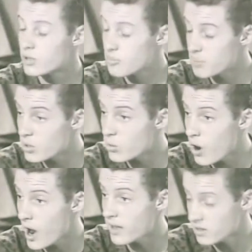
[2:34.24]
Will you be
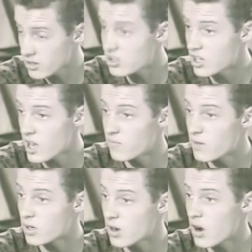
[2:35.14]
quiet? This is a game
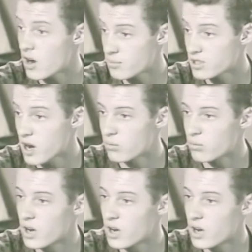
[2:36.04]
for grown-ups, not